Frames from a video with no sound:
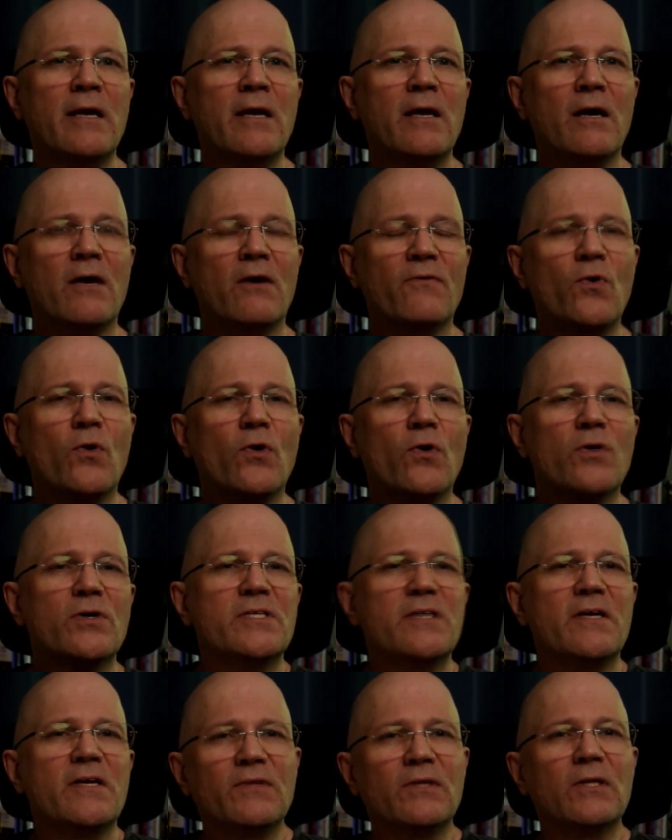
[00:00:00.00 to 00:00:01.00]
Of
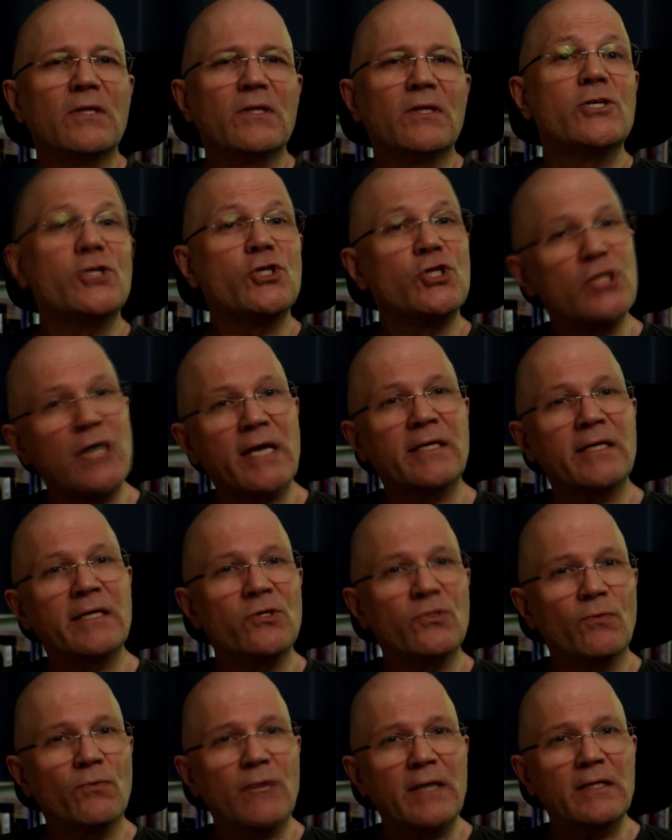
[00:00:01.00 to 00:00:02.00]
course, if the light is
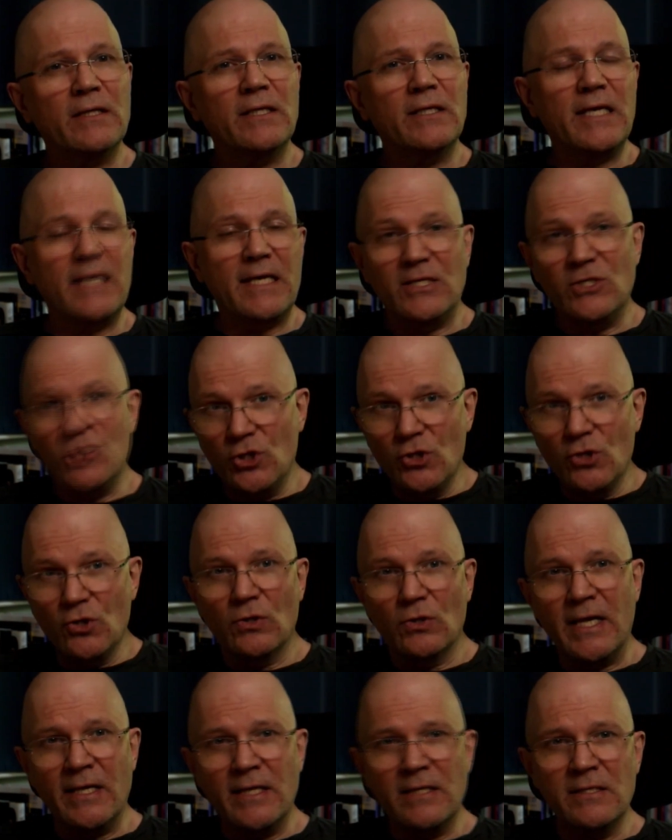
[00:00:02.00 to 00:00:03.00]
shining directly into
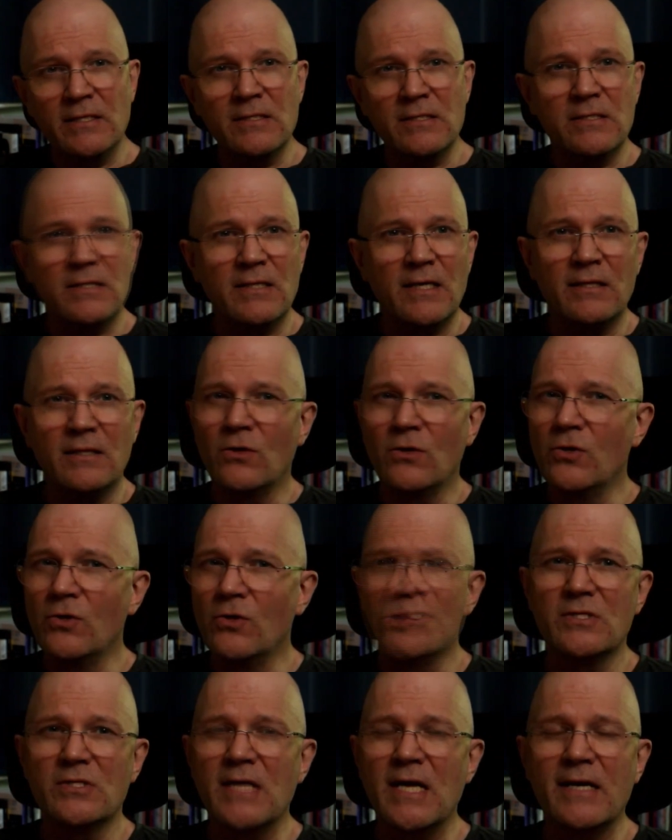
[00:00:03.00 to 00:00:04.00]
your lens, then the
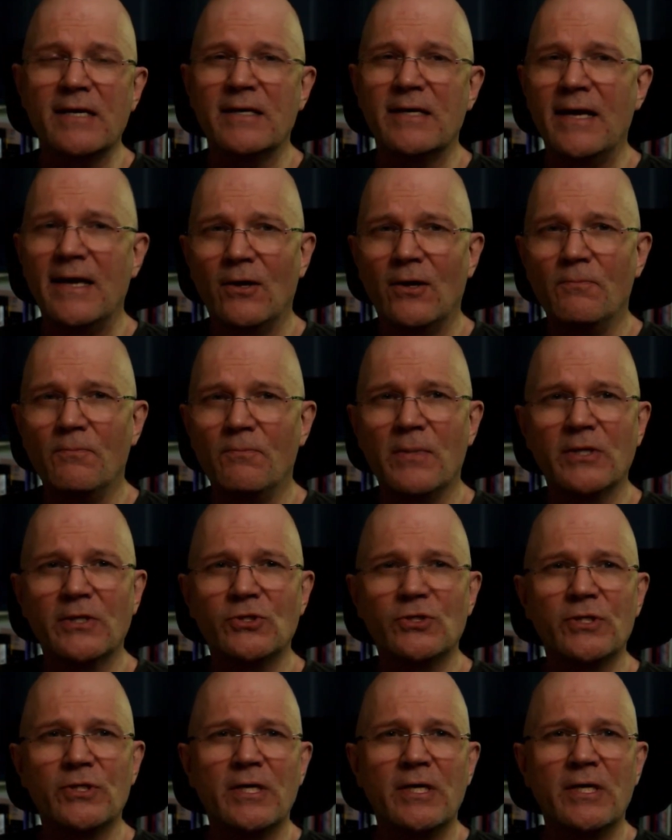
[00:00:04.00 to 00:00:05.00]
hood's not going to help
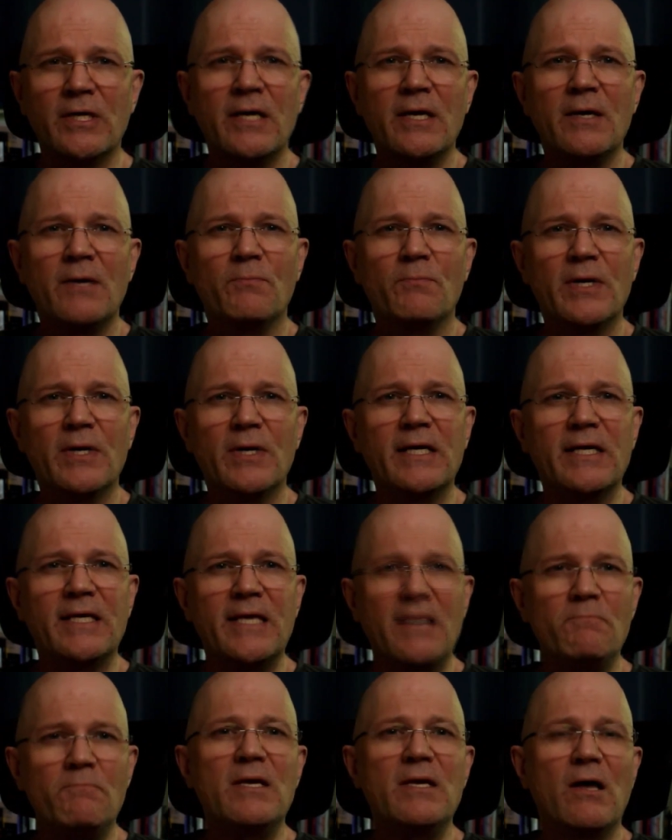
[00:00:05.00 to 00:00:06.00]
much, but it
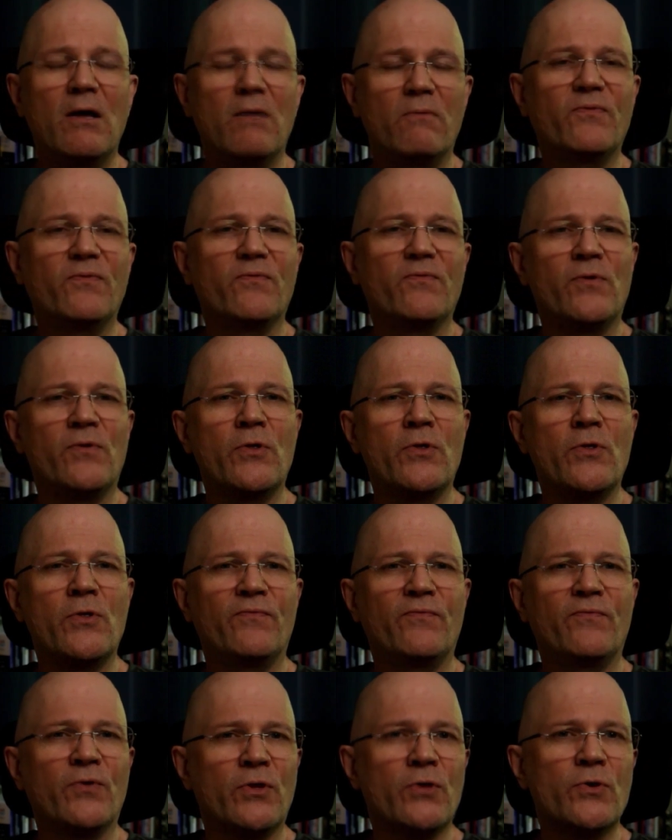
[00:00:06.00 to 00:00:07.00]
can be helpful
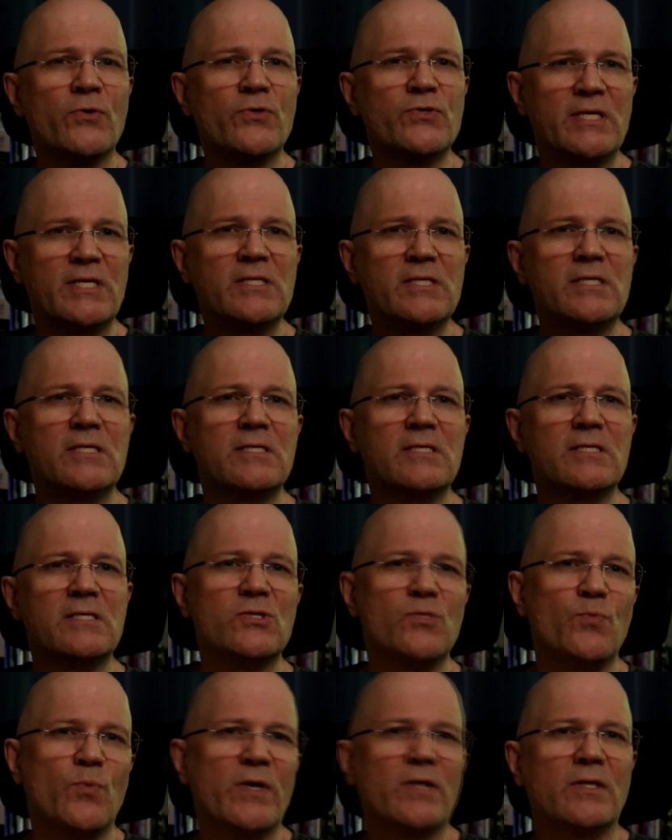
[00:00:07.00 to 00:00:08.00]
for those
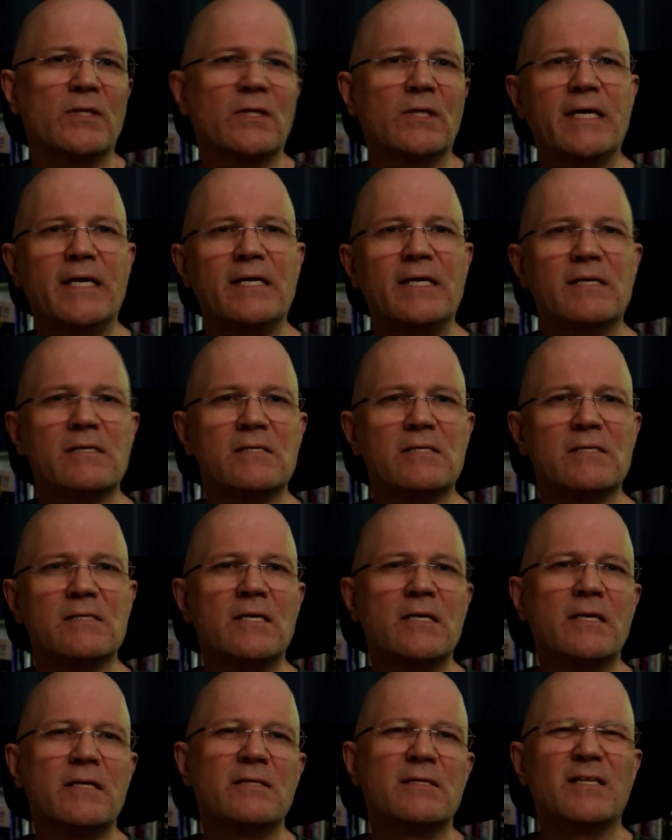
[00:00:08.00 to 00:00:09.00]
instances where the light is
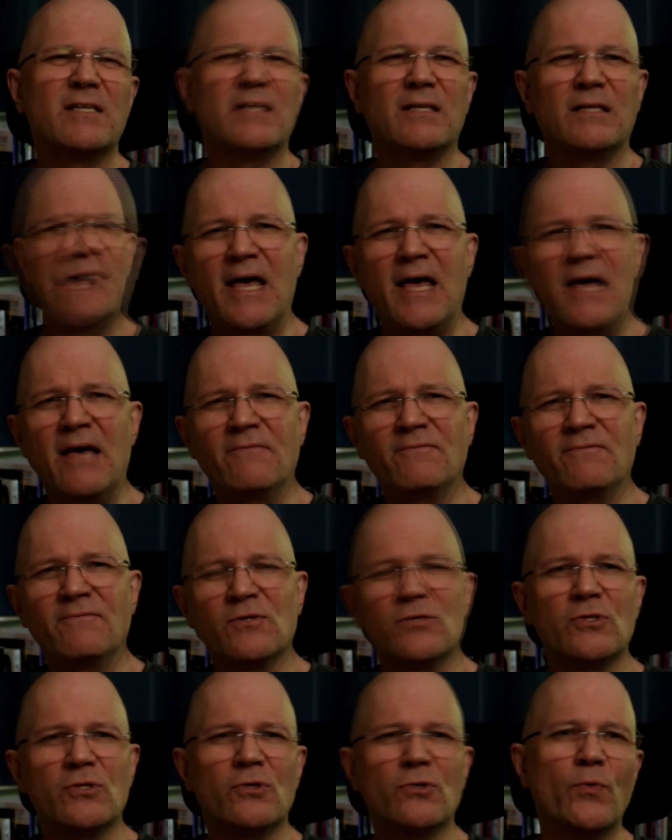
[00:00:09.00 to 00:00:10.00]
to the left
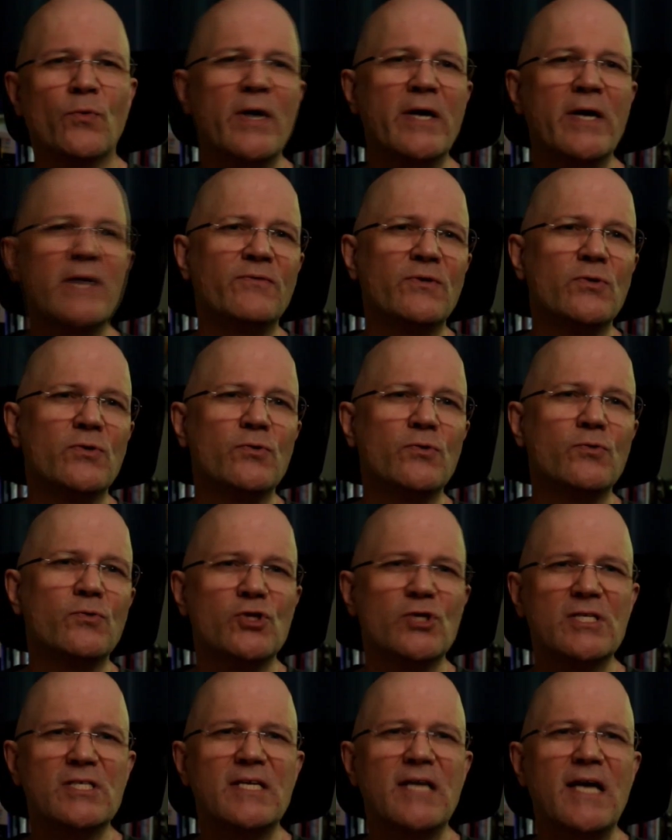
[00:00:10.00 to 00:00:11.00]
or to the right of you,
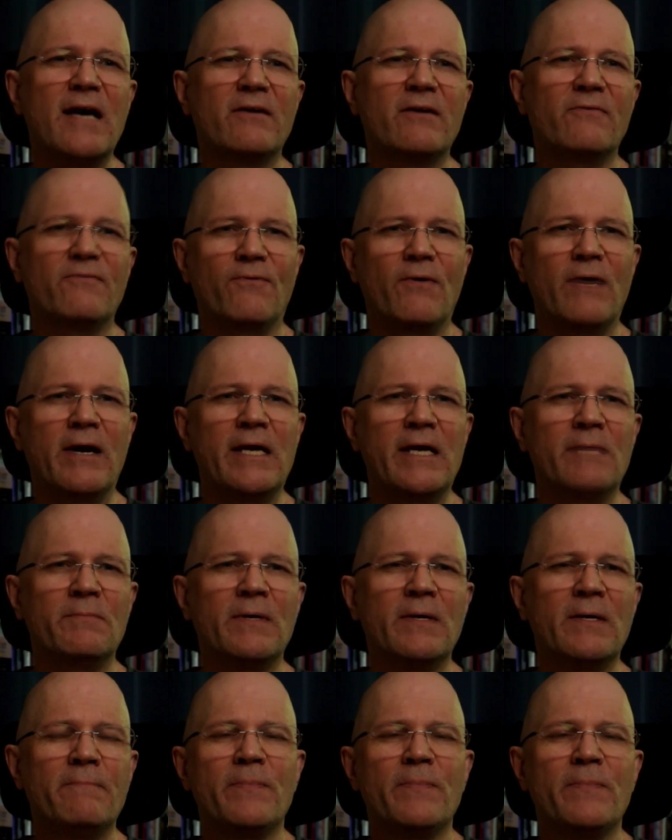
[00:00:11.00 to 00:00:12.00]
just out of
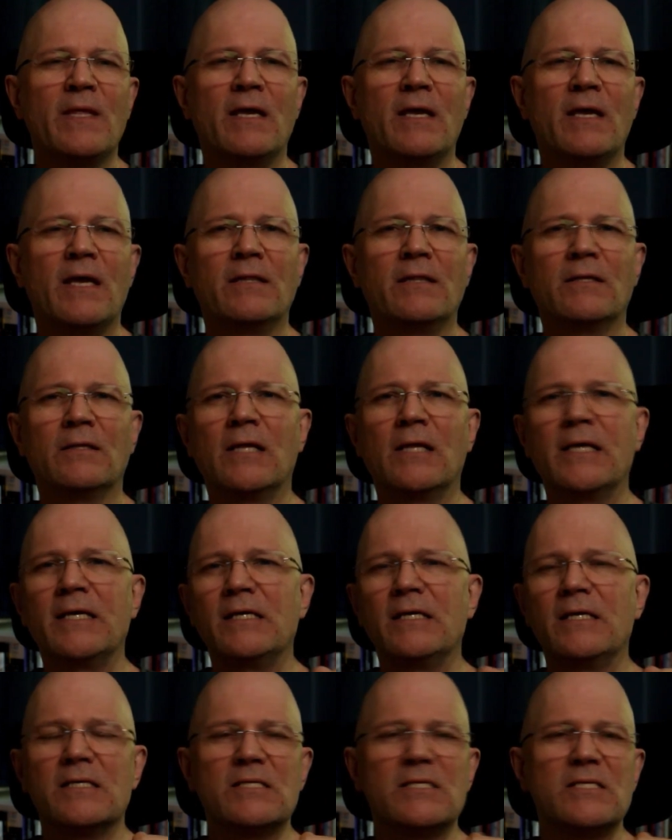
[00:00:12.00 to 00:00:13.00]
frame, and the
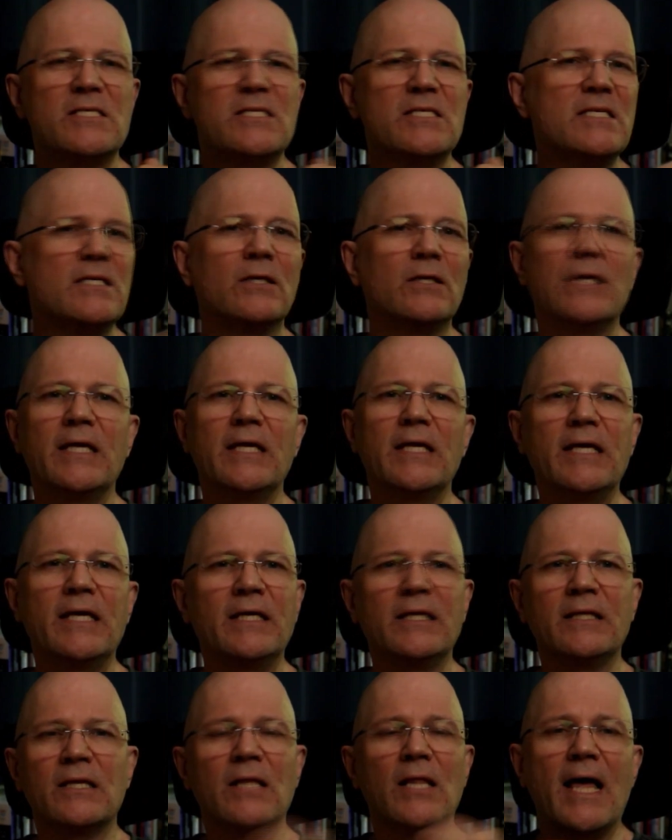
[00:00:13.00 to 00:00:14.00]
light is still
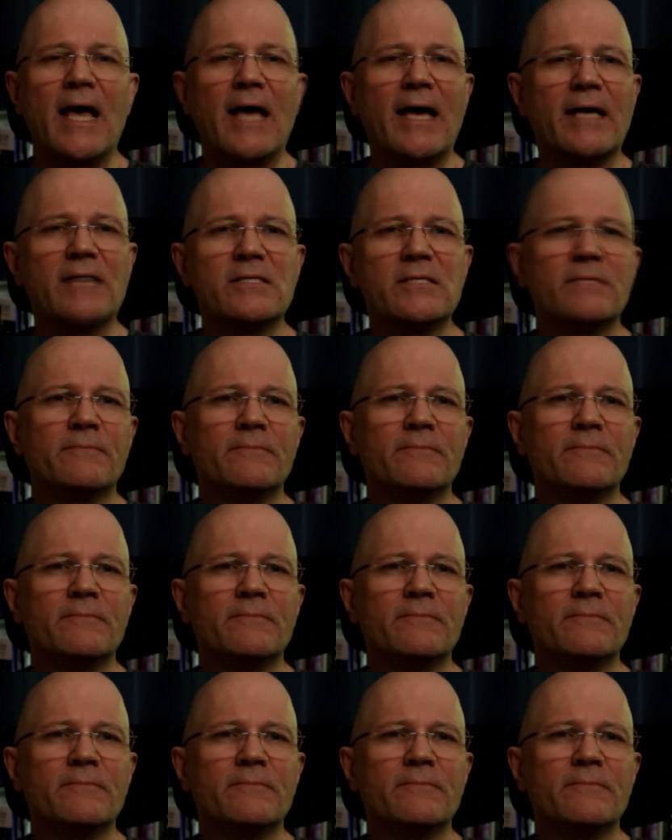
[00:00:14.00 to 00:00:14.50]
hitting the glass.